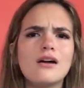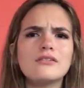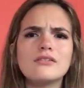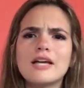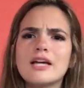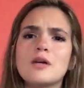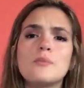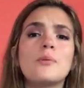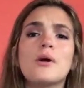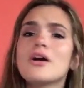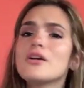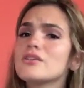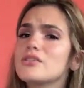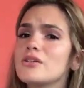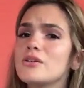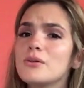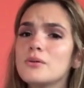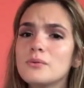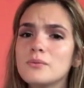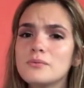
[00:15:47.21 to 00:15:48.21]
like a part
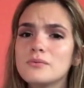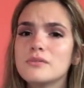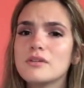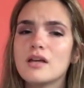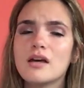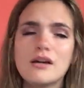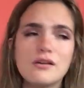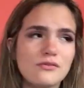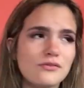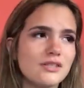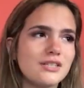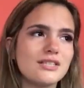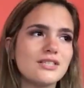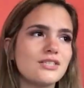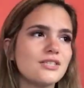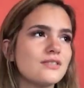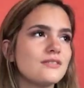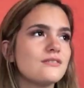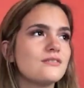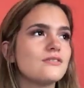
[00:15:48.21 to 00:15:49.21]
2 of
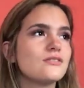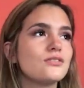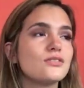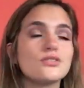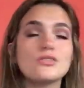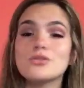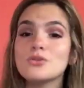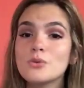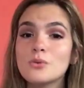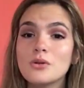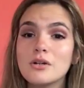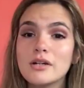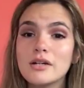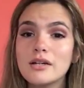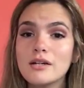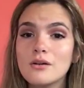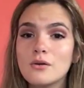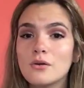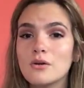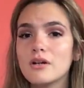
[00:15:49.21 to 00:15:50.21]
this
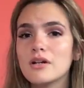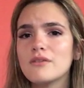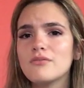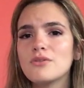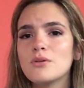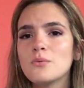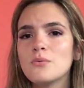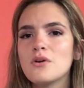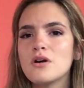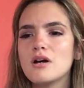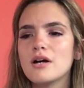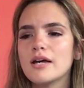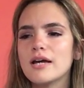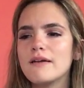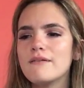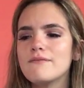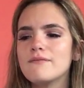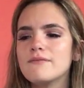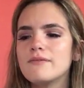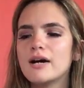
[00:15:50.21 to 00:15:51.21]
story, or if you want
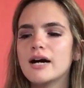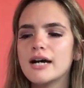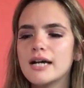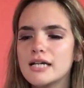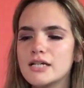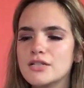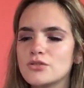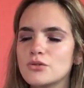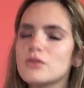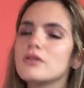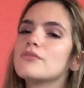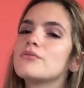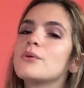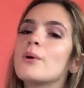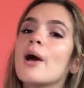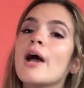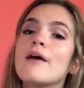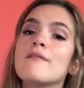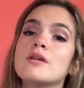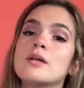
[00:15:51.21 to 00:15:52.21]
advice, or if you
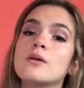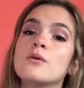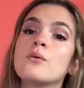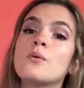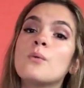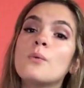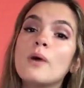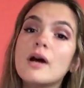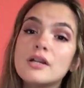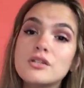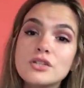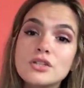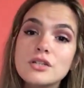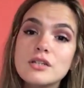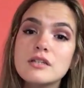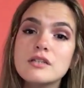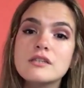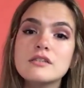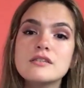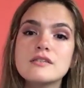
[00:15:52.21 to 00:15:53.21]
have any
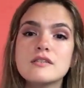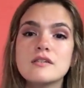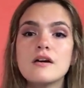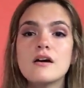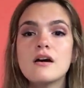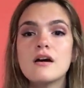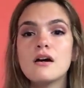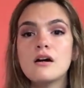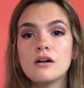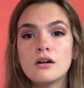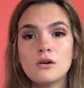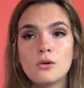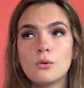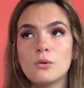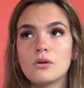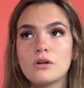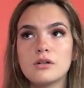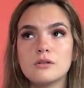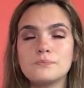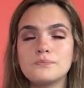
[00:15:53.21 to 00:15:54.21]
questions,
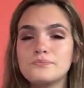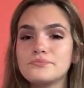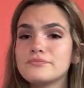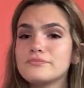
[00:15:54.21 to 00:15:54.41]
or